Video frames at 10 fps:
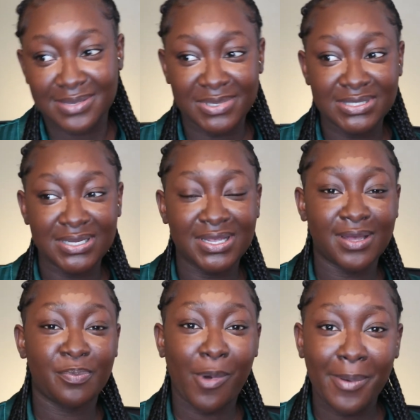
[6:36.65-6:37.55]
It means that
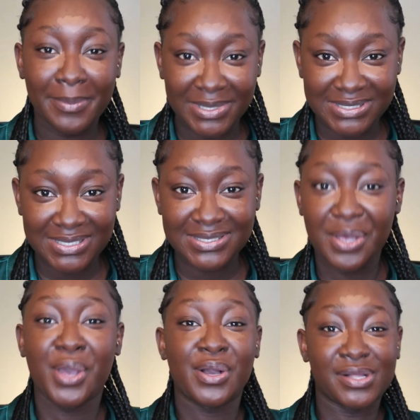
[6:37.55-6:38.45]
they're a proper business,
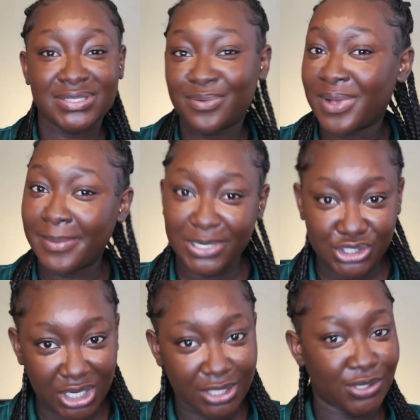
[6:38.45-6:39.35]
because they'll come and
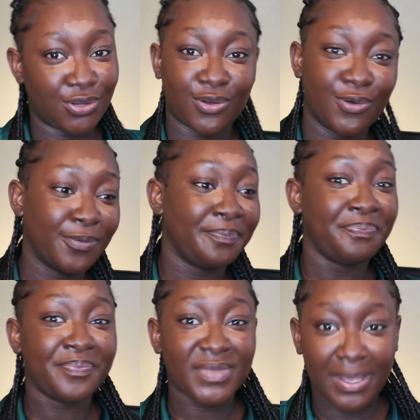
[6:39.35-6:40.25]
check, you know,
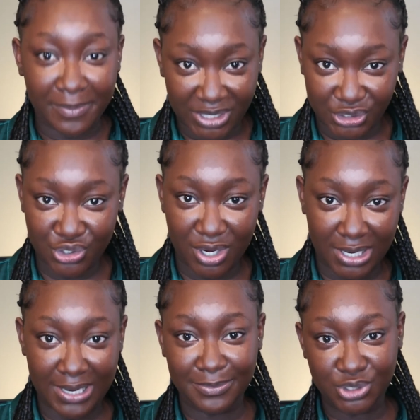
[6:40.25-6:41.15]
be sure
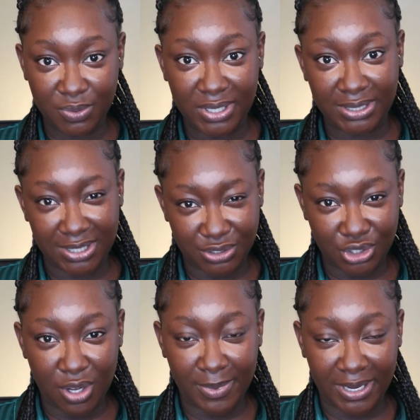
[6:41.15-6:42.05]
that I'm doing the
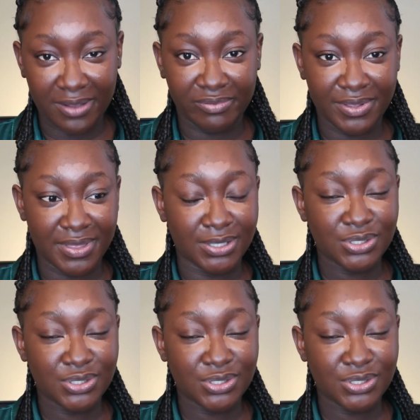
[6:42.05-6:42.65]
job and everything.